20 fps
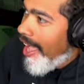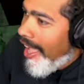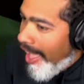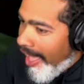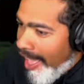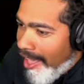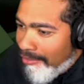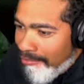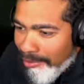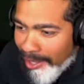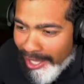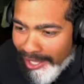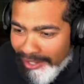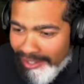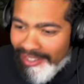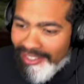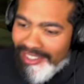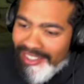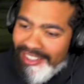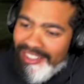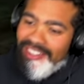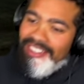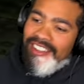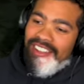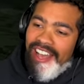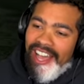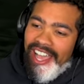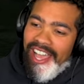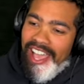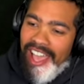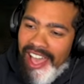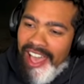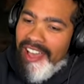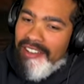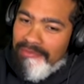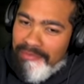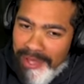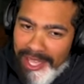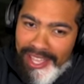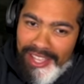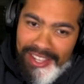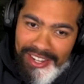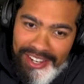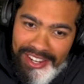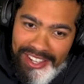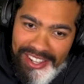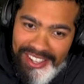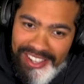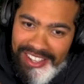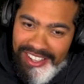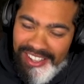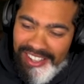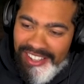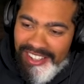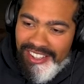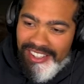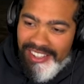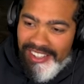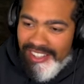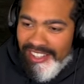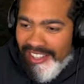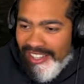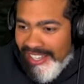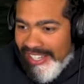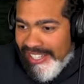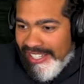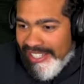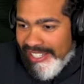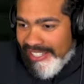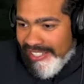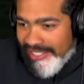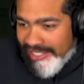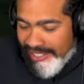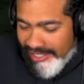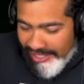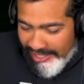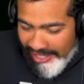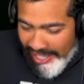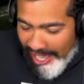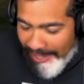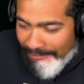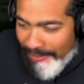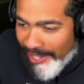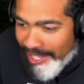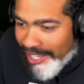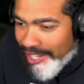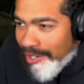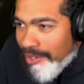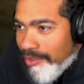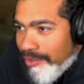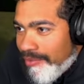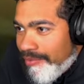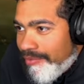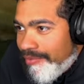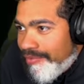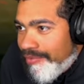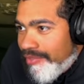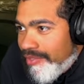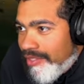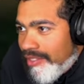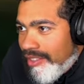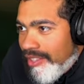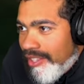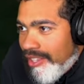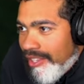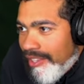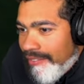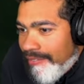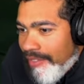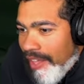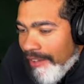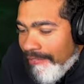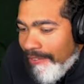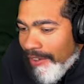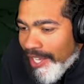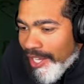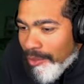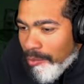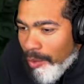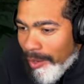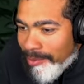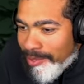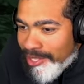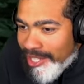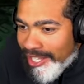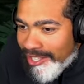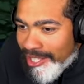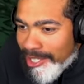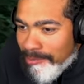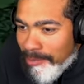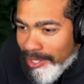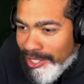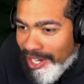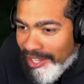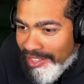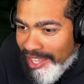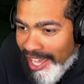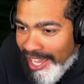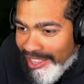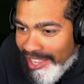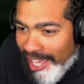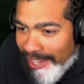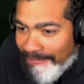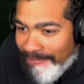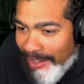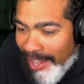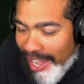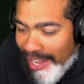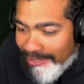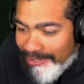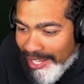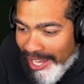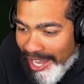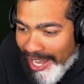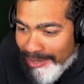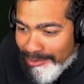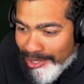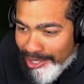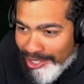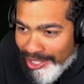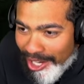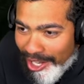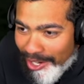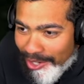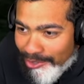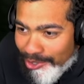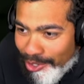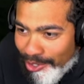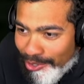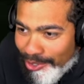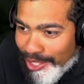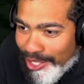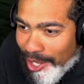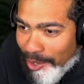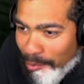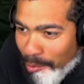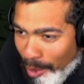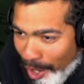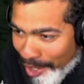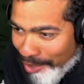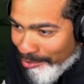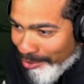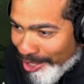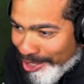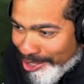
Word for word: I have that. I'm all for it. I have that. I'm all for it. I know. Really? I fucking. I'm gonna give you that credit. I fucking whip stick this bitch on the head like five times, and John has only done one